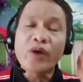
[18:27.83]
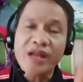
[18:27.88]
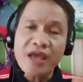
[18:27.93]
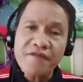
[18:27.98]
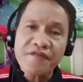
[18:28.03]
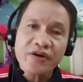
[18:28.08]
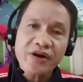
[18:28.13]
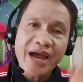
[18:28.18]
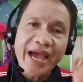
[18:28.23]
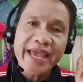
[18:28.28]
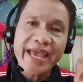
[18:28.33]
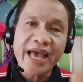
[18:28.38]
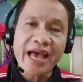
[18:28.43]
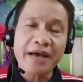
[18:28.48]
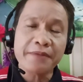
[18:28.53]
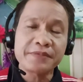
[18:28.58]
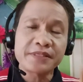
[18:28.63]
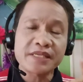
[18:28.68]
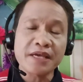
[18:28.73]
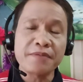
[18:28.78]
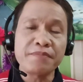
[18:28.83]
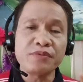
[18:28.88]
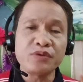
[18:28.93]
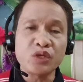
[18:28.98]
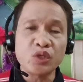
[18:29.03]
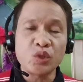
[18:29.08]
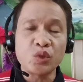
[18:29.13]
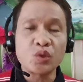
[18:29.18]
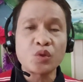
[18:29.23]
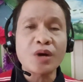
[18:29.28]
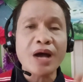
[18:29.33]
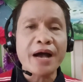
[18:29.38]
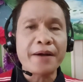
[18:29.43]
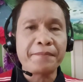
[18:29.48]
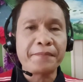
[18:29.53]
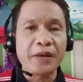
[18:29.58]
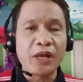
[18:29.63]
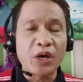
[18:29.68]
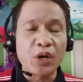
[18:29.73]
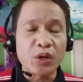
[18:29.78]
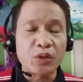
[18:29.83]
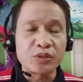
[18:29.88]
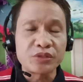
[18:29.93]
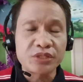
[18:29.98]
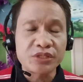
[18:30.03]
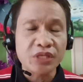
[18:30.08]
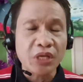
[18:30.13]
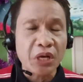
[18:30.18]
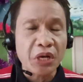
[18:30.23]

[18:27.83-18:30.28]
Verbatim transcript: whenever I have some new upload.